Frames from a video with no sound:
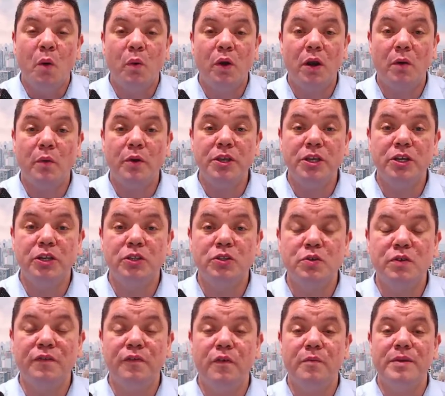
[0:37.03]
what I want you to
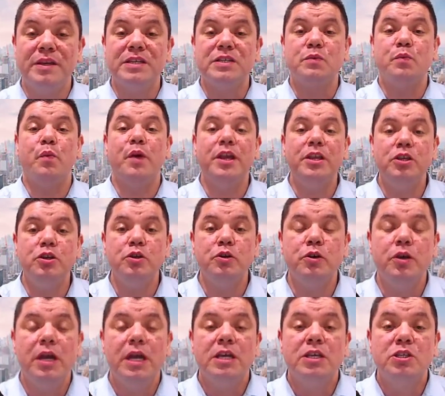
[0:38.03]
do for me is, when
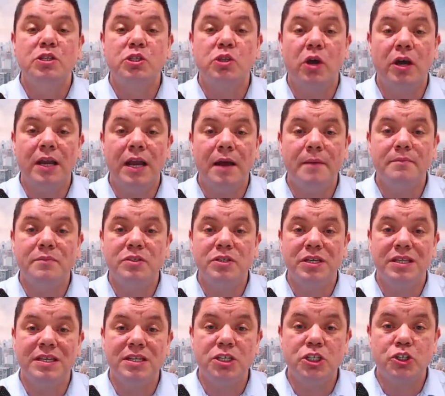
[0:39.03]
you sign up
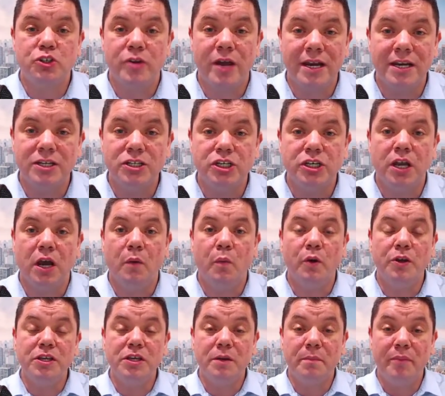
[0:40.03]
to this strategy, I
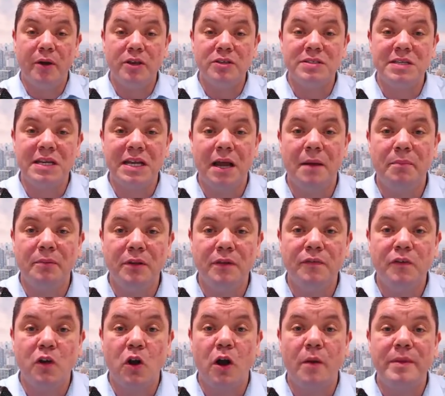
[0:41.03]
want you to post a couple
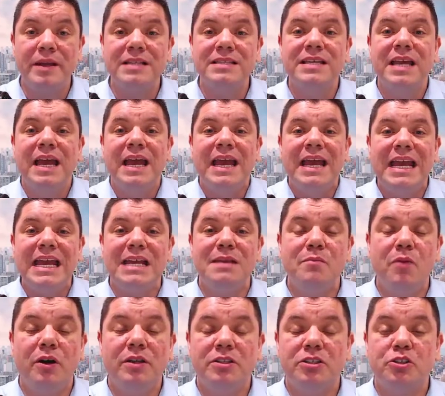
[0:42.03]
of comments in
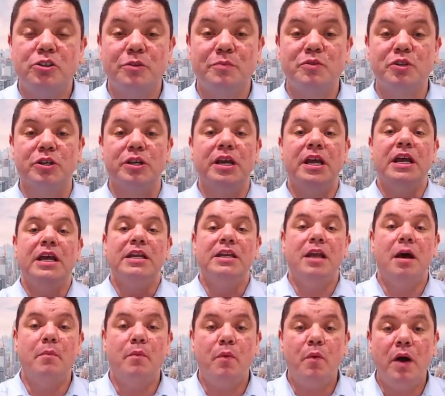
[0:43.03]
my description.
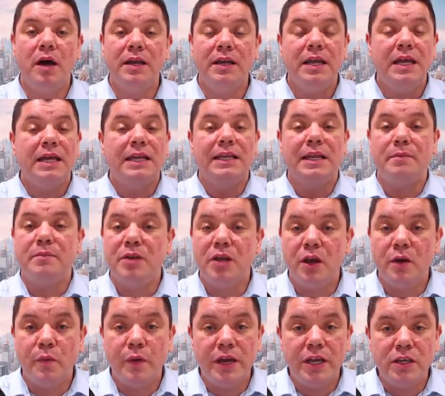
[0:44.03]
Number one, let me
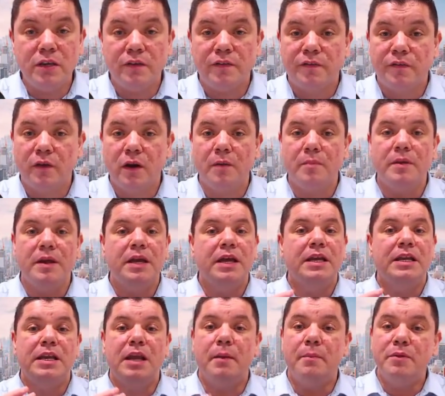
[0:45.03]
know where you're from.
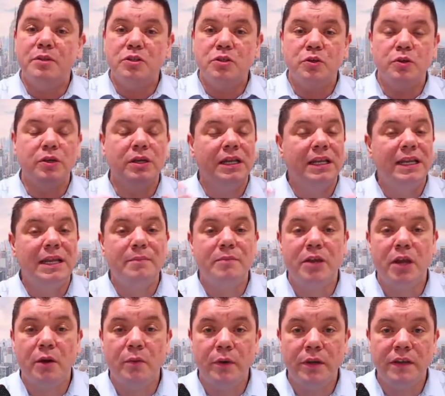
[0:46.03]
Number two, let me
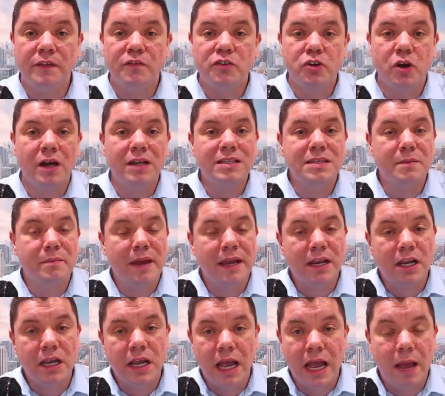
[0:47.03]
know what you've tried to
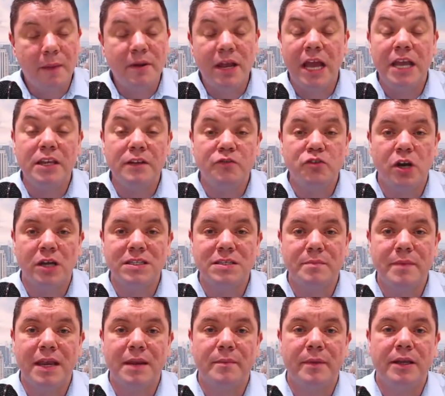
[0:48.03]
make, how, how you've tried
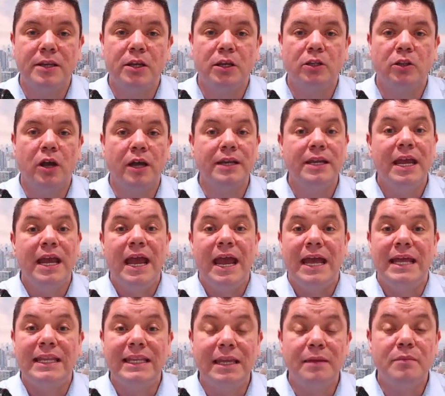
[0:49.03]
to make money online,
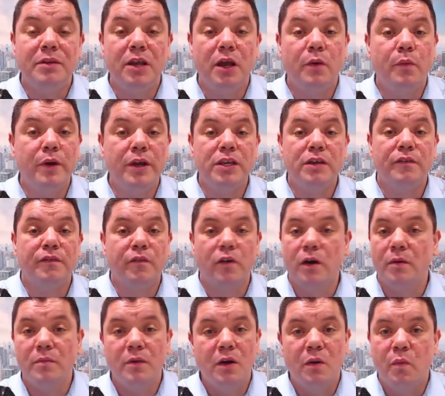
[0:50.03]
and let me know where you're
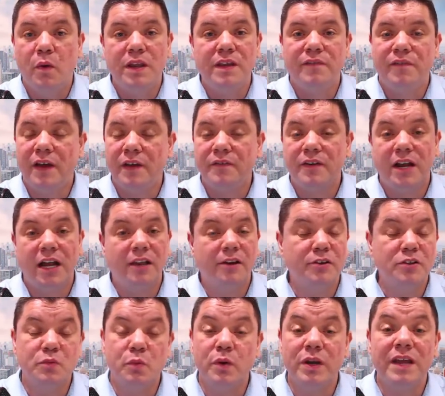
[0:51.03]
from, what your favorite color
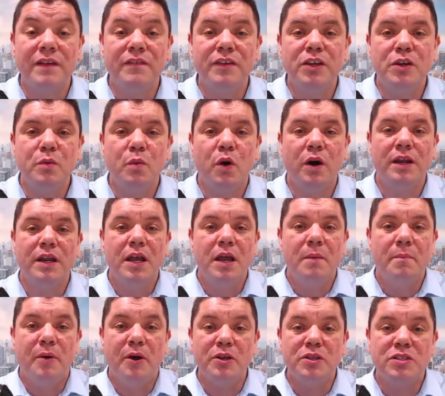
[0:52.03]
is, whatever you want.
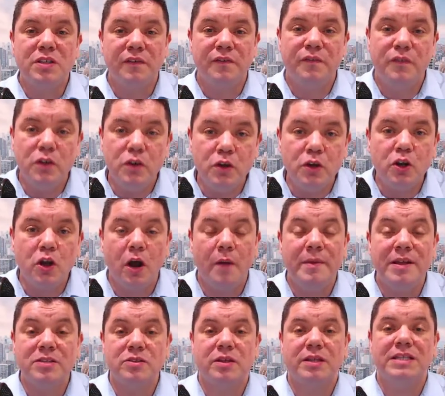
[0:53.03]
Post a few
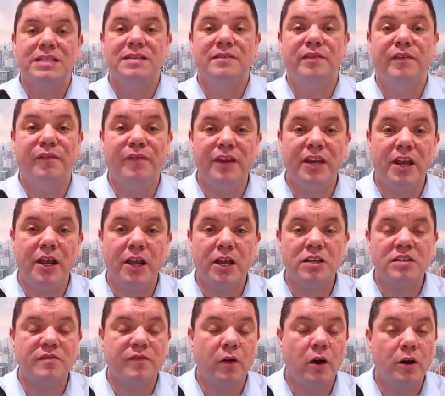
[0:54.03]
comments on this. If the video
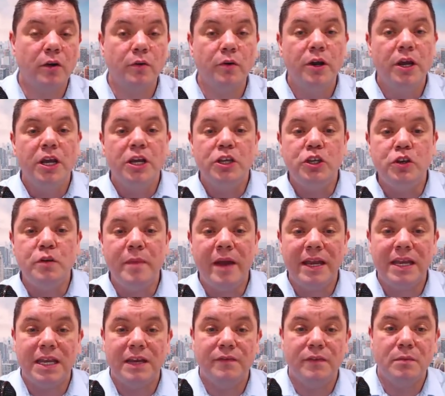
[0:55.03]
goes viral, you
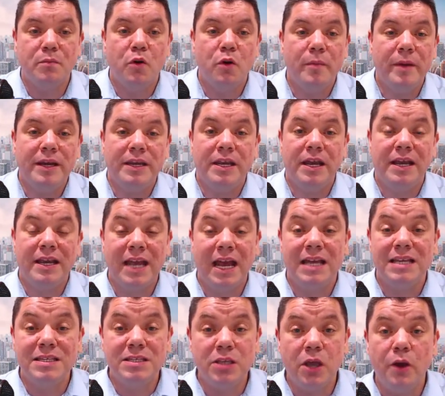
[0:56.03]
make even more money,
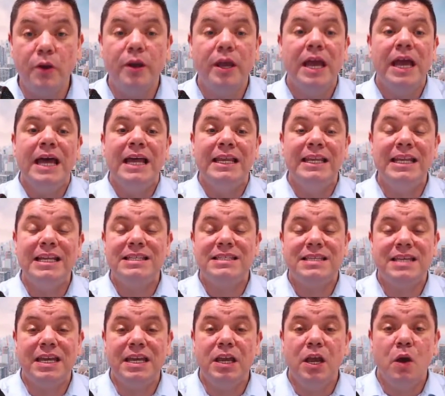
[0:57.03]
okay? So let's
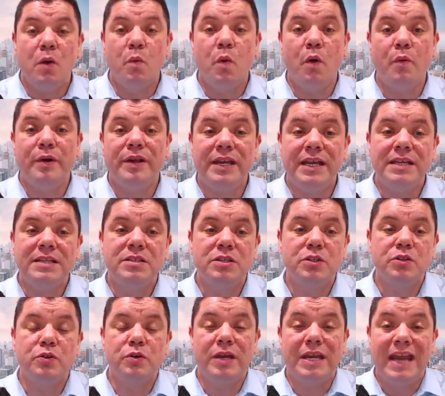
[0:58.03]
see what we need to
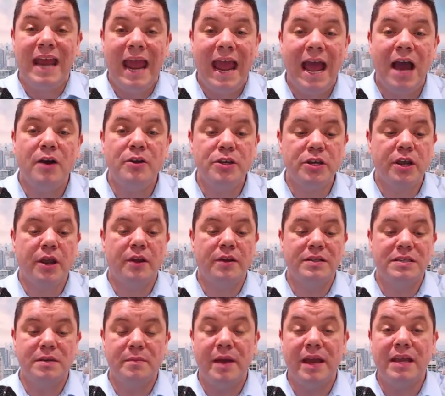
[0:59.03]
do and how you're
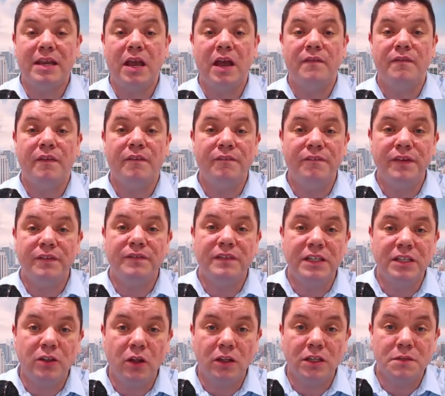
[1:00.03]
going to make over
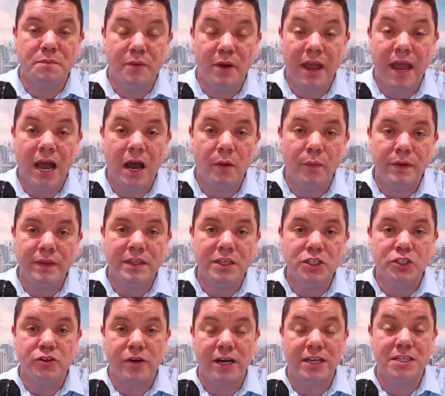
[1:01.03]
fifty dollars per hour with
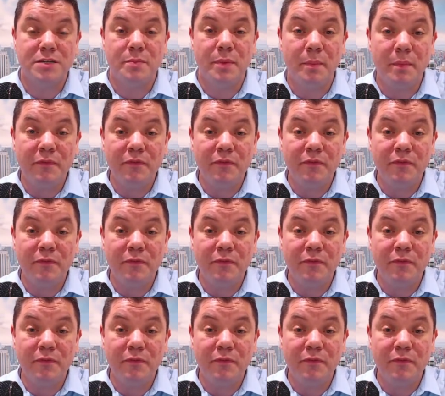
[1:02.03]
this strategy. But